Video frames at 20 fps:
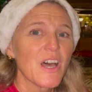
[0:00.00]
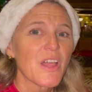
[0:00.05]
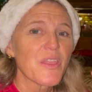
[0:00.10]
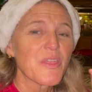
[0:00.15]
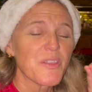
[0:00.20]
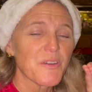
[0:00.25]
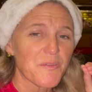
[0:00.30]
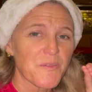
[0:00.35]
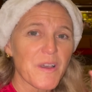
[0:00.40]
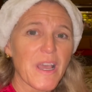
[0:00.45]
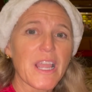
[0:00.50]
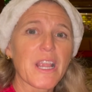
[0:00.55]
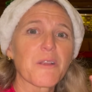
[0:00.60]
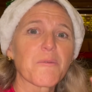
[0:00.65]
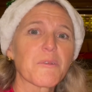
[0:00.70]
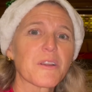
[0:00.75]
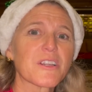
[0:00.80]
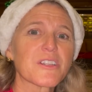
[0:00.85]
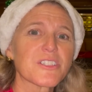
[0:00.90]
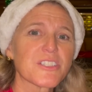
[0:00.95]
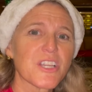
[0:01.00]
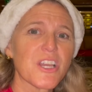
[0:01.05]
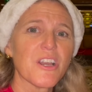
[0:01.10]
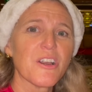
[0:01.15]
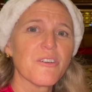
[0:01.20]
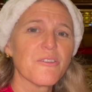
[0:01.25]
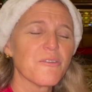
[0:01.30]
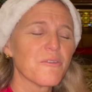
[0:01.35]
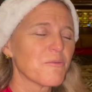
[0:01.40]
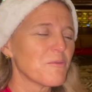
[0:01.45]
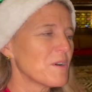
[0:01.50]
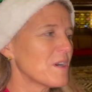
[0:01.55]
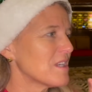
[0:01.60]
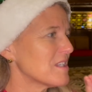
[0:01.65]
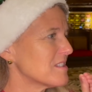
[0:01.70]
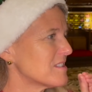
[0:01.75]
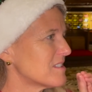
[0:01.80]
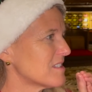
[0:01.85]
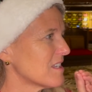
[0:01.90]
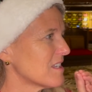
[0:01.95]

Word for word: The fireworks show was